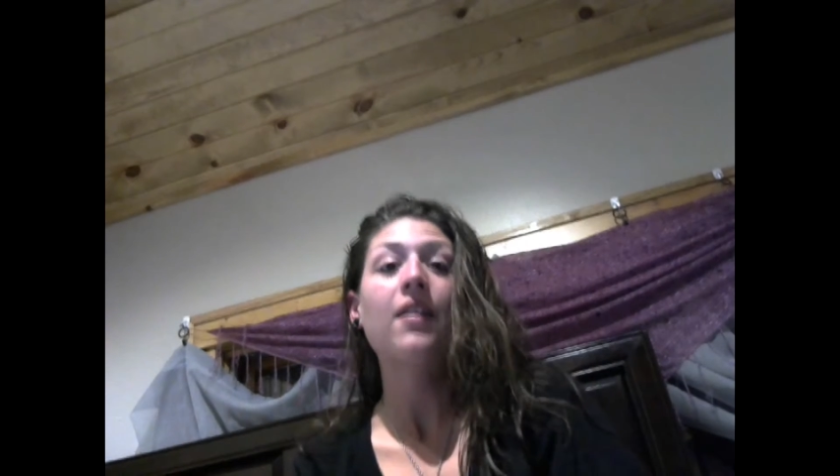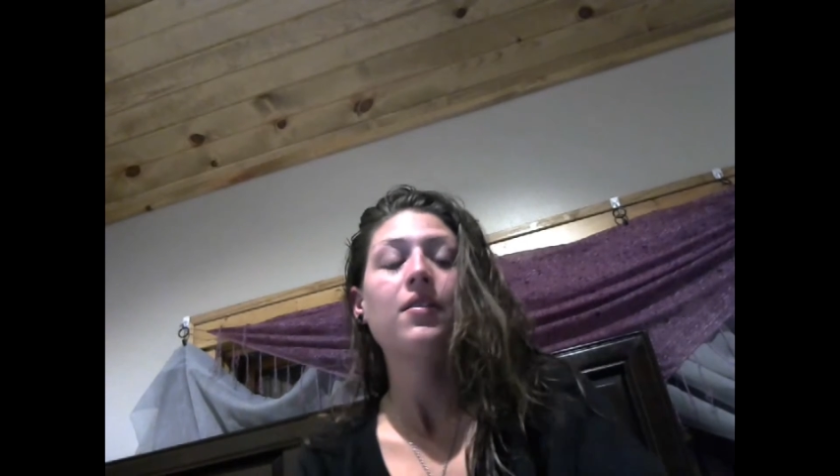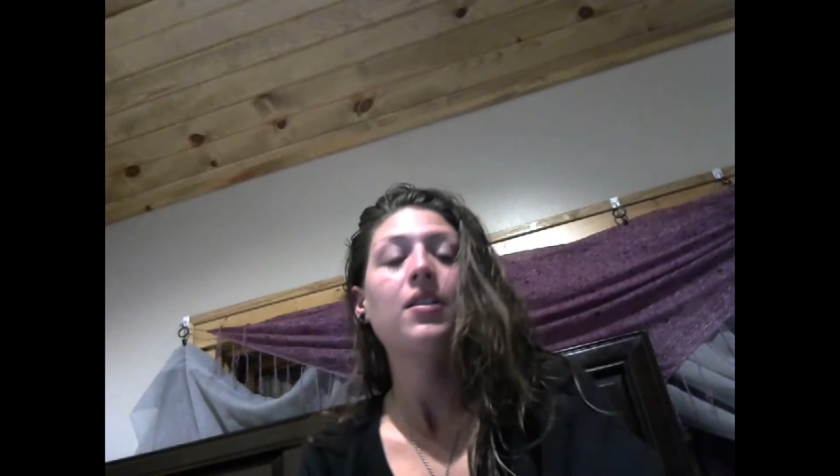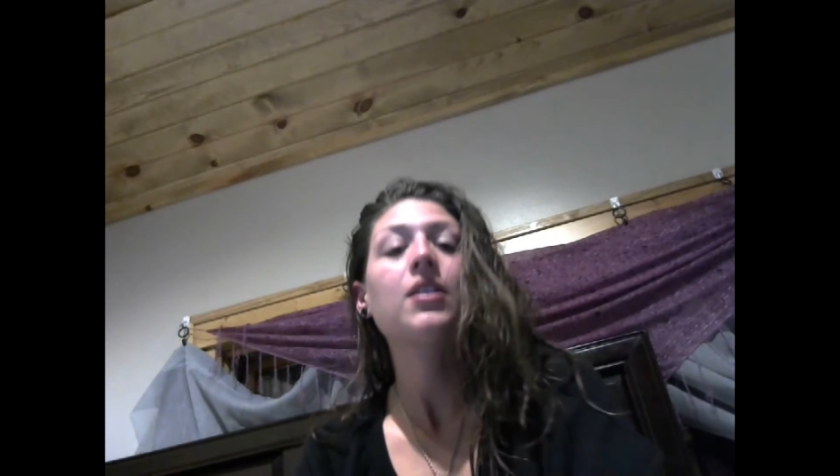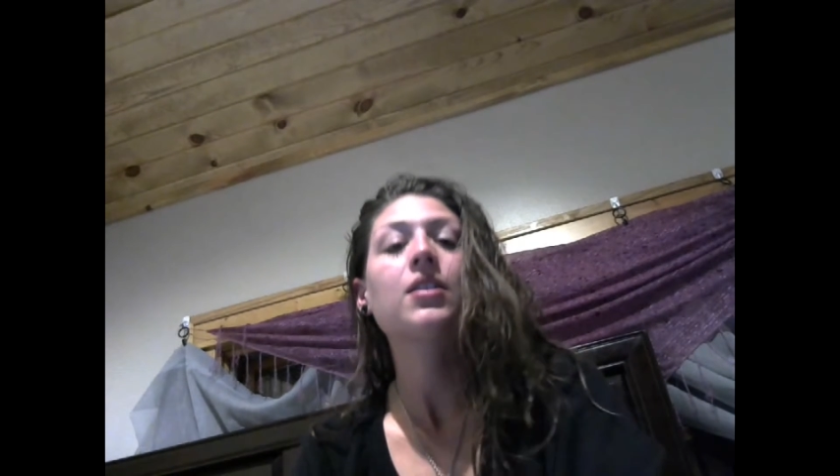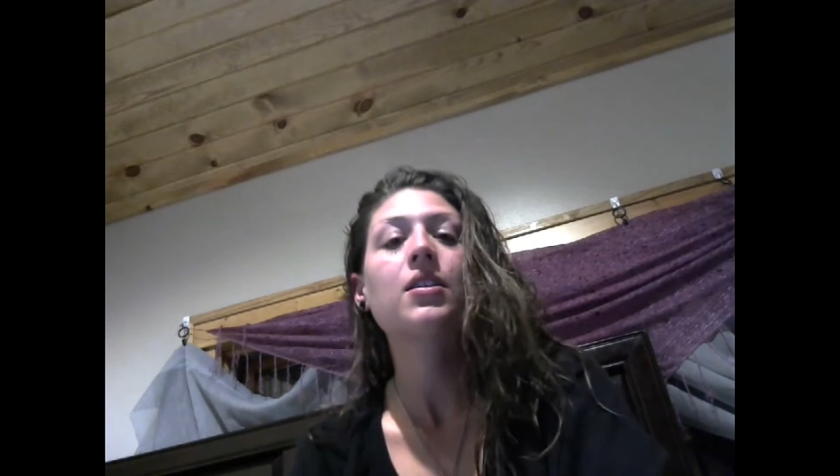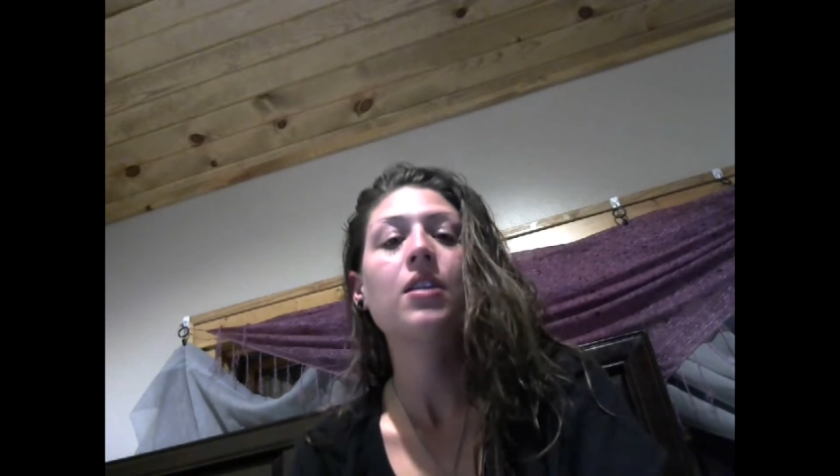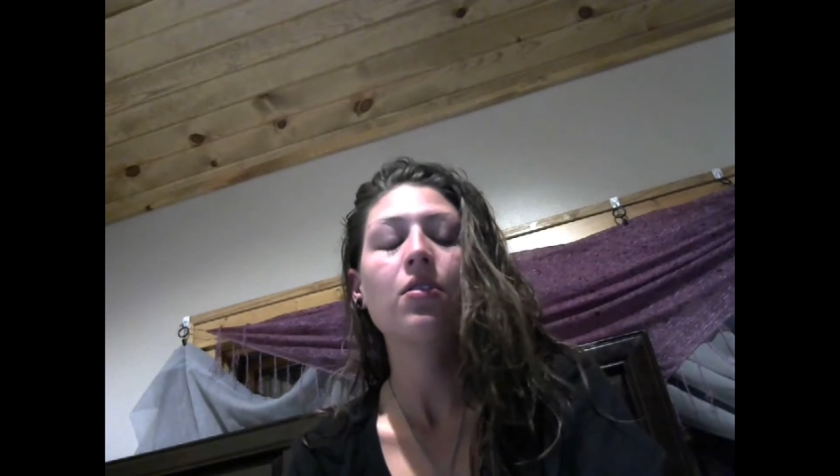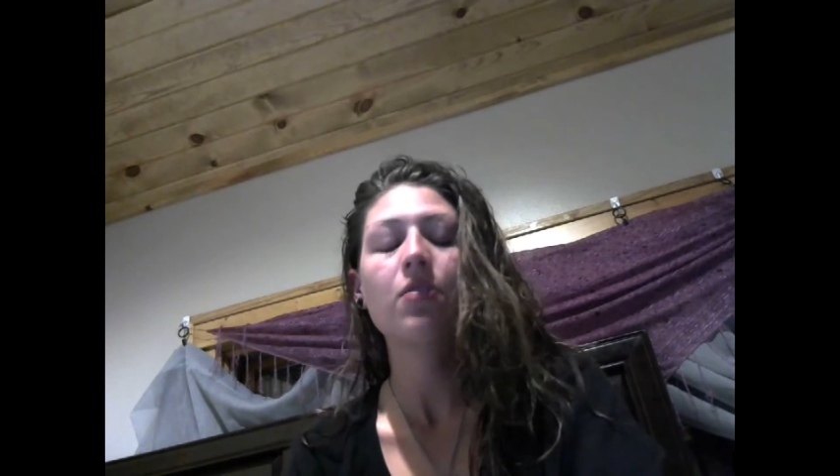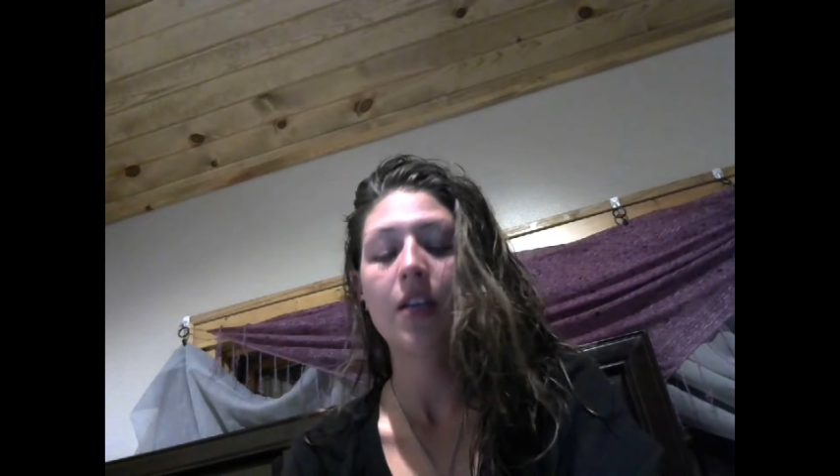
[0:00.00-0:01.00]
he
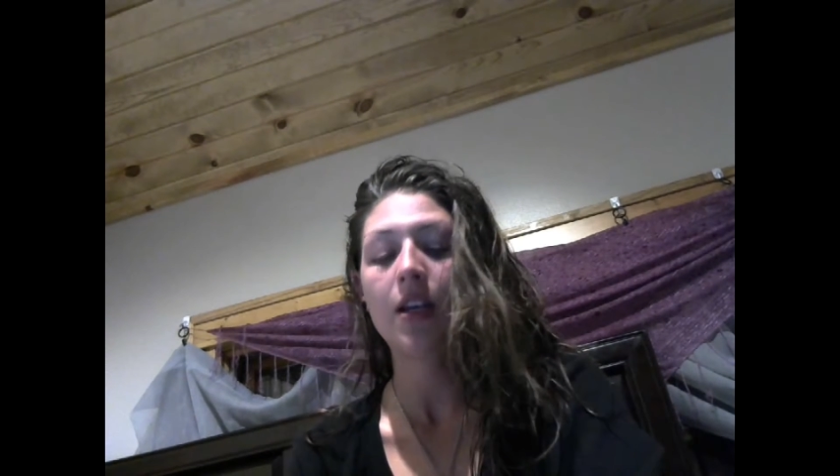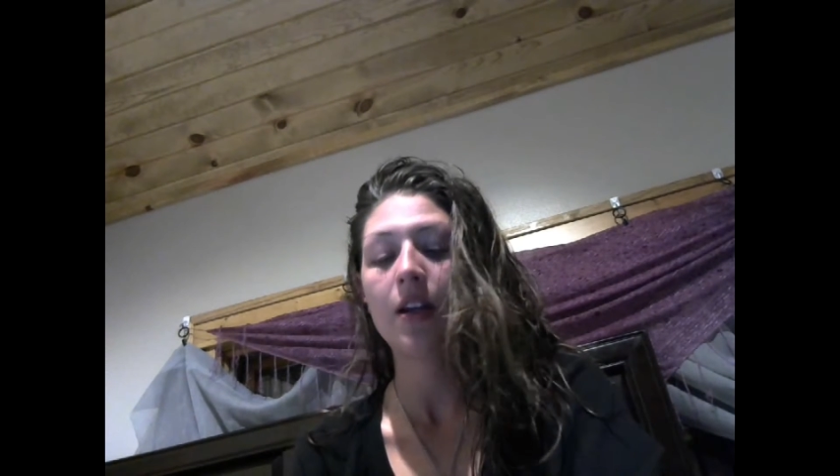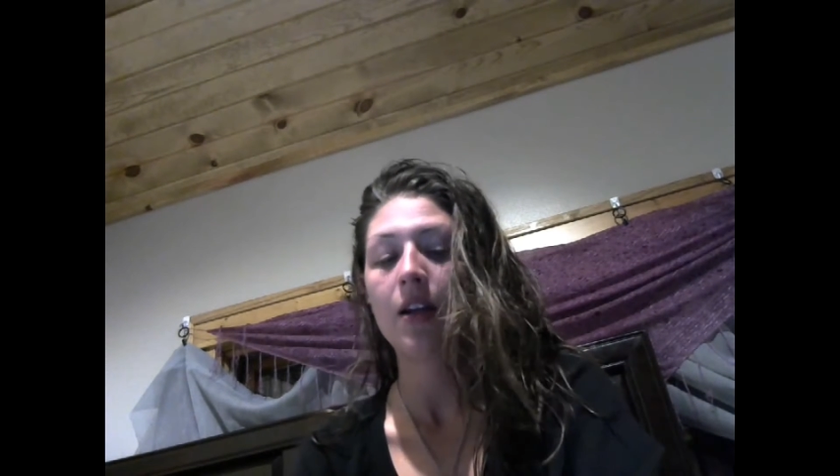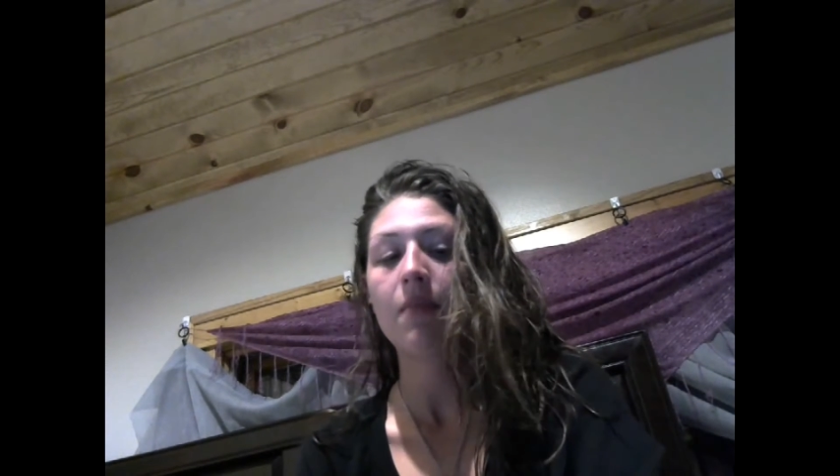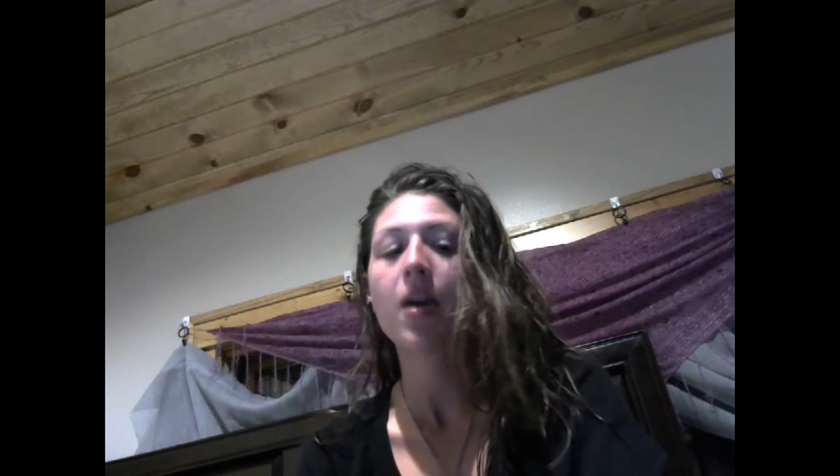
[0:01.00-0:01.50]
still did, in my